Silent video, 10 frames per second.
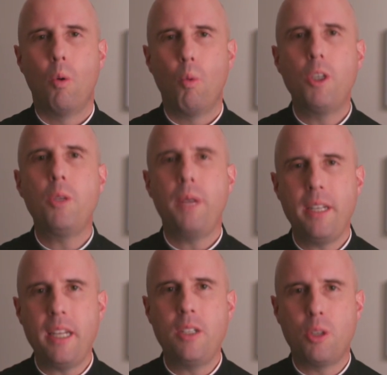what do we
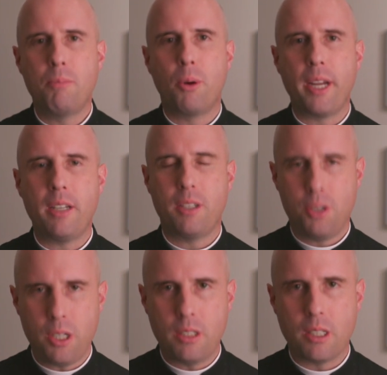need to bring to
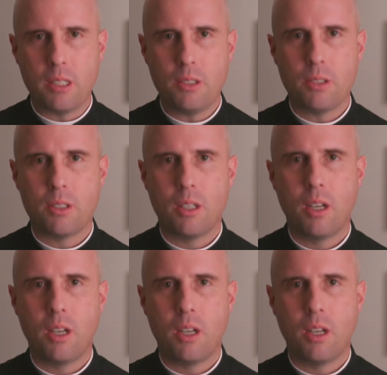Jesus?